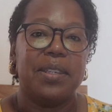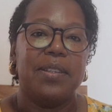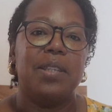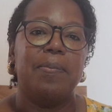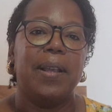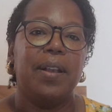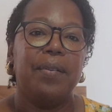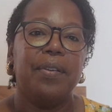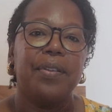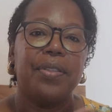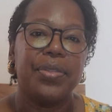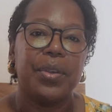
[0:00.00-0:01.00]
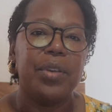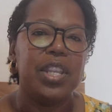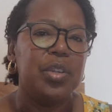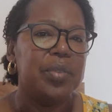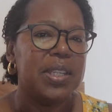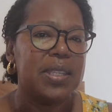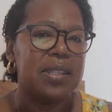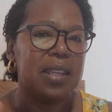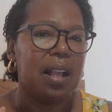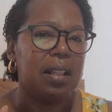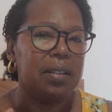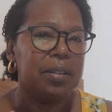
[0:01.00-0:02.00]
us about 30 US
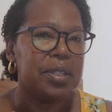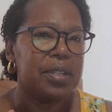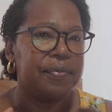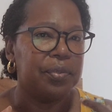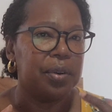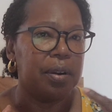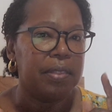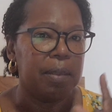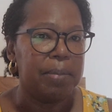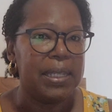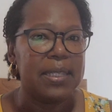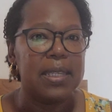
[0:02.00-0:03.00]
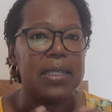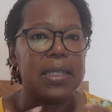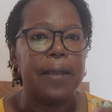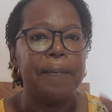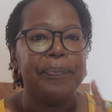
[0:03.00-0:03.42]
dollars for the buses